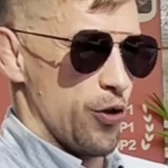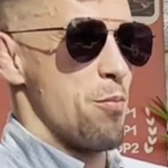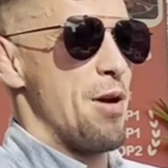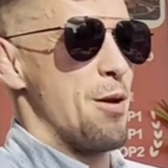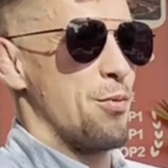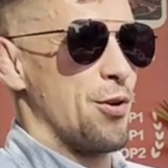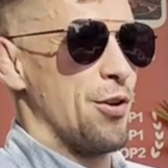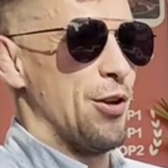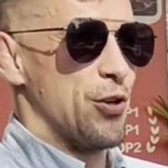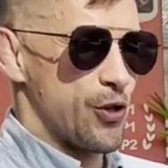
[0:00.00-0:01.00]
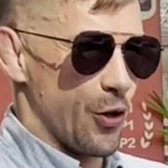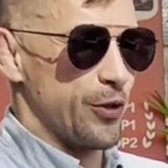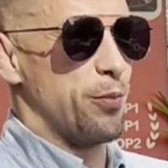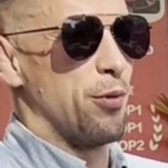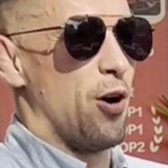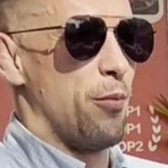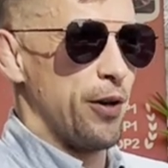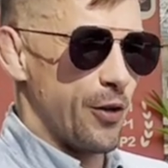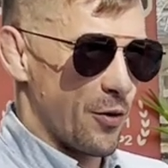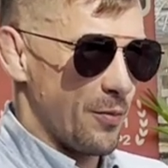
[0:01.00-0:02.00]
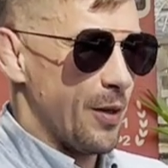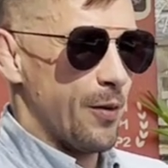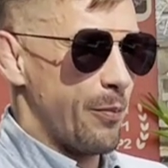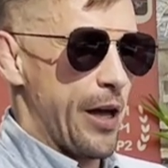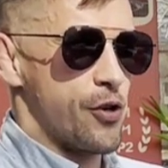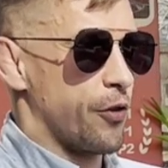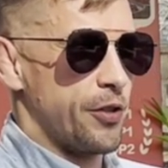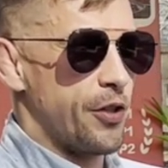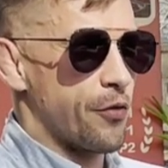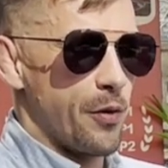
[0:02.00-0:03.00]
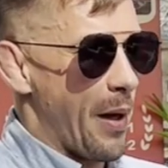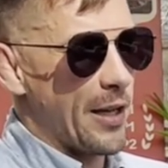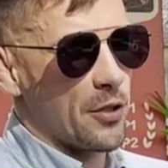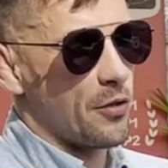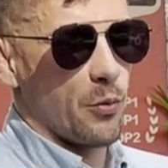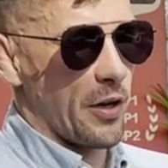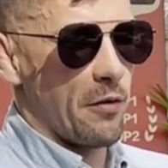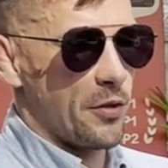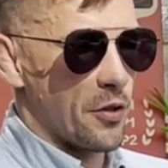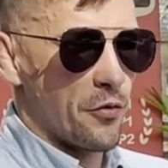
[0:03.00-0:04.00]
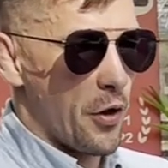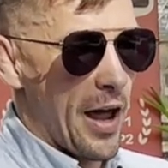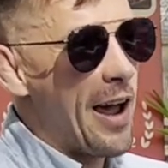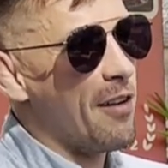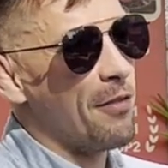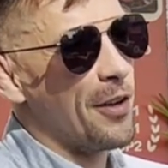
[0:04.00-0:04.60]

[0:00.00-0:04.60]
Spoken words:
the paper, show diploma, your bachelor's degree, master's, whatever degree you have,